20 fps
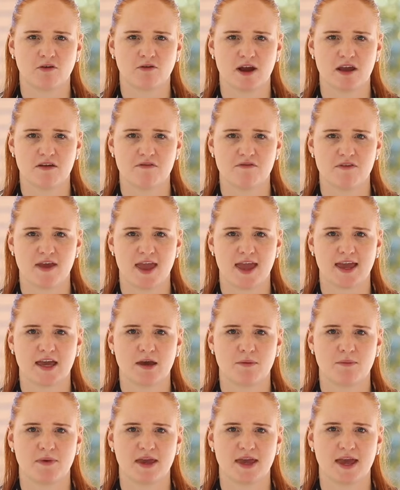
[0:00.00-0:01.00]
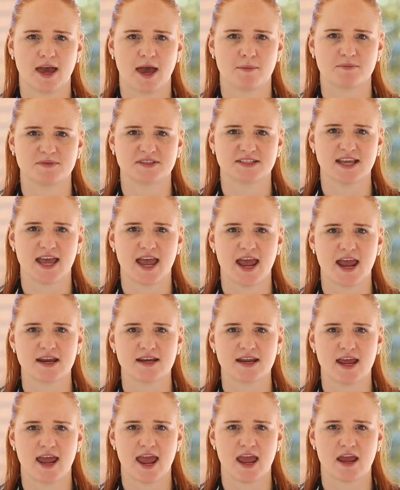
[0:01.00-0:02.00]
grief and can become
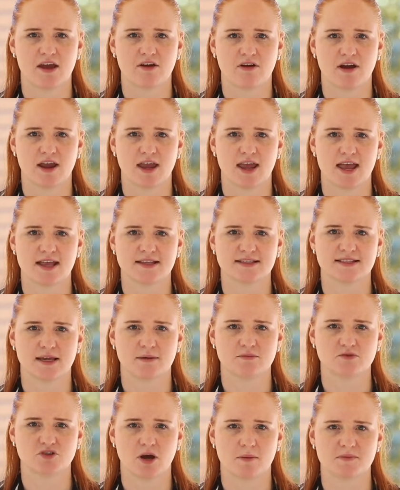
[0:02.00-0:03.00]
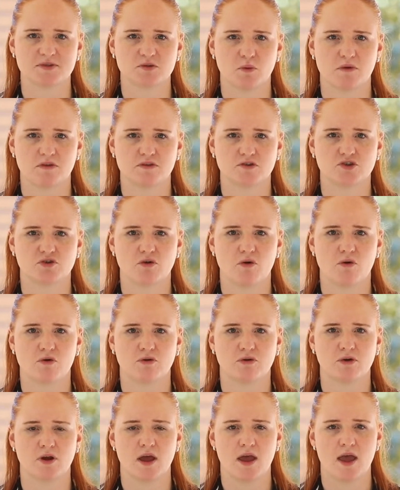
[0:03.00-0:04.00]
sad, angry and sometimes
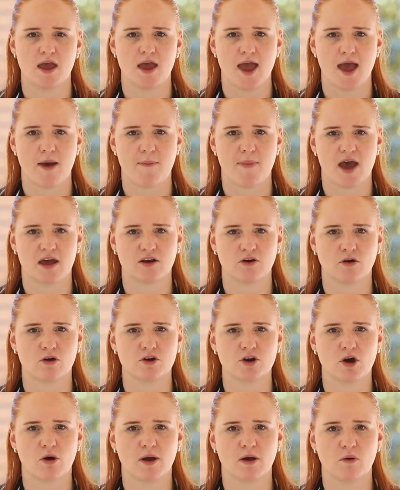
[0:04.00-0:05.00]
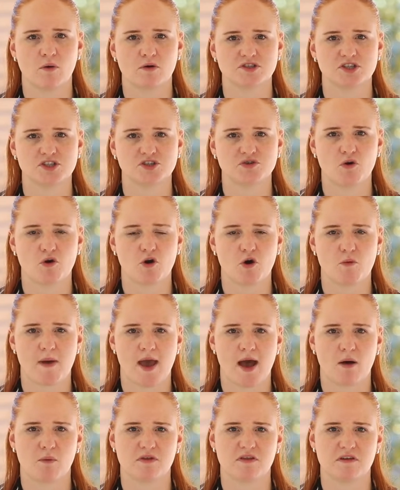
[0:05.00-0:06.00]
withdrawn about not knowing what to talk
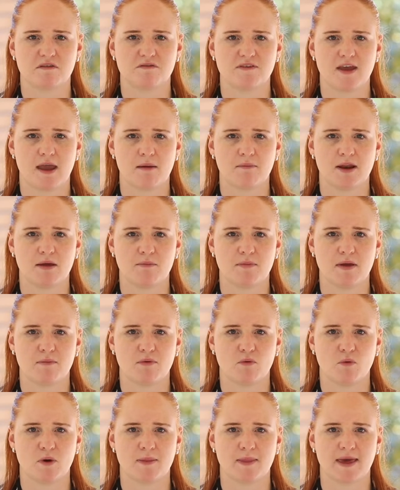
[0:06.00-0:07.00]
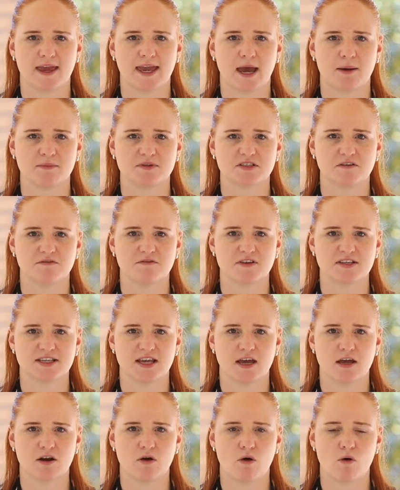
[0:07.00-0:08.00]
about with their family member when they come to
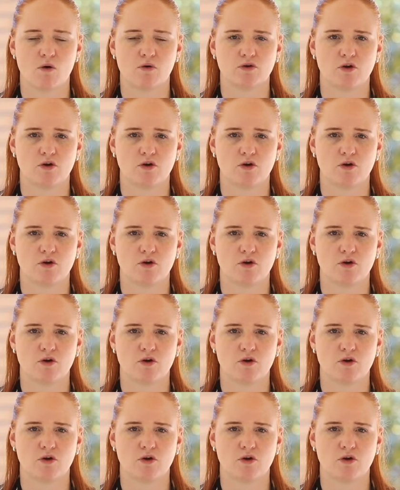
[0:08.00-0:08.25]
visit or